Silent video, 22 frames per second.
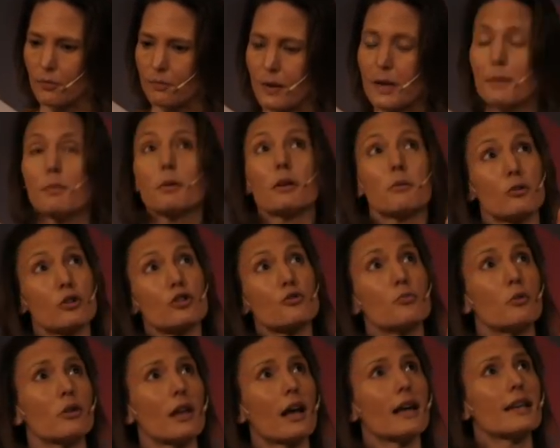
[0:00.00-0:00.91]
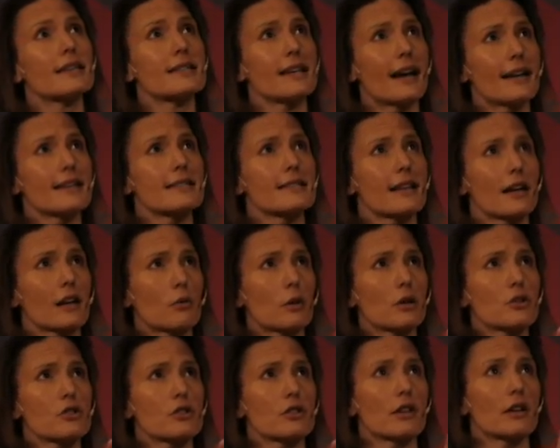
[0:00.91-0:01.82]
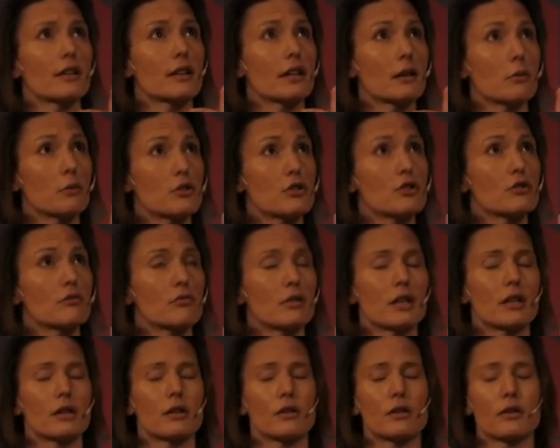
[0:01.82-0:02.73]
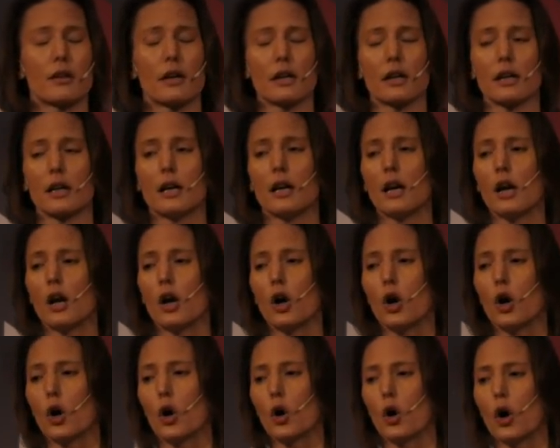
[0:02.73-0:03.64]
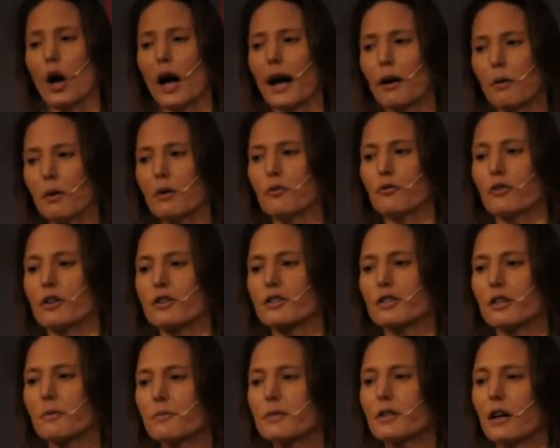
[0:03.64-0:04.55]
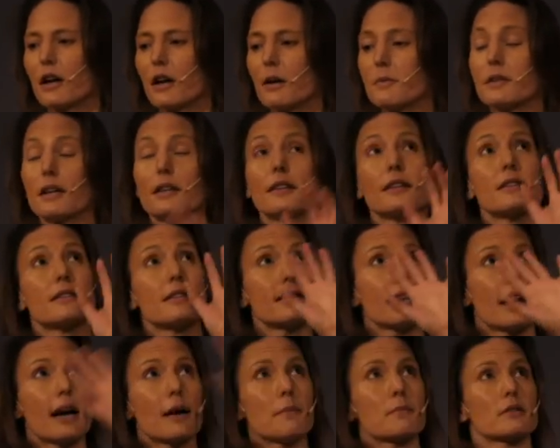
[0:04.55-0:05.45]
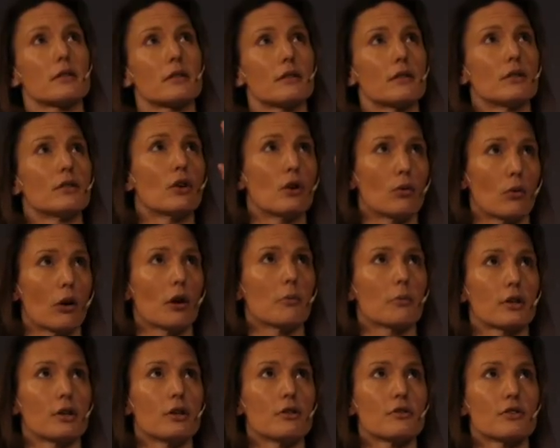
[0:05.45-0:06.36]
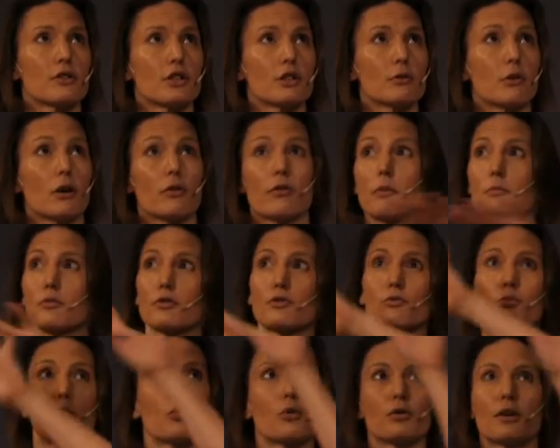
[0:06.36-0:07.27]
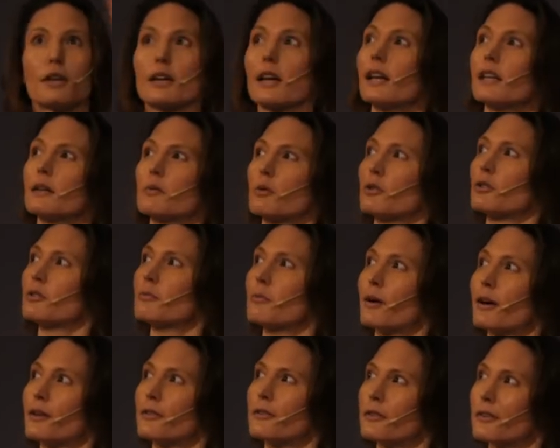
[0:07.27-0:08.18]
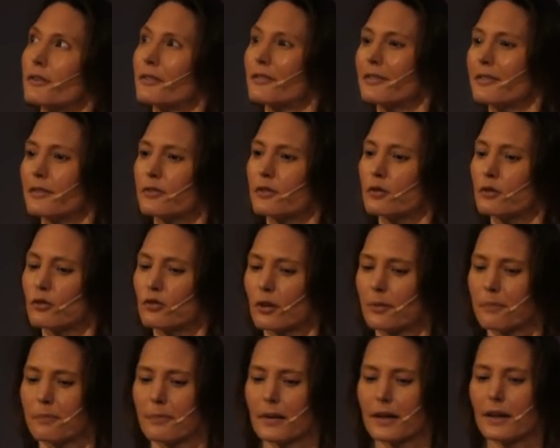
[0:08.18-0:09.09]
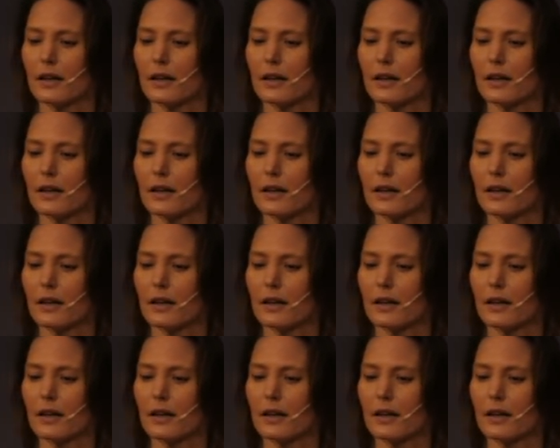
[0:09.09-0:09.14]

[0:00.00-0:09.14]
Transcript: people are much more likely to ask that question, I think, which is a really good thing. However, sometimes, and this is absolutely not what I'm accusing you of, I'm just warning anyone who might do this in the future.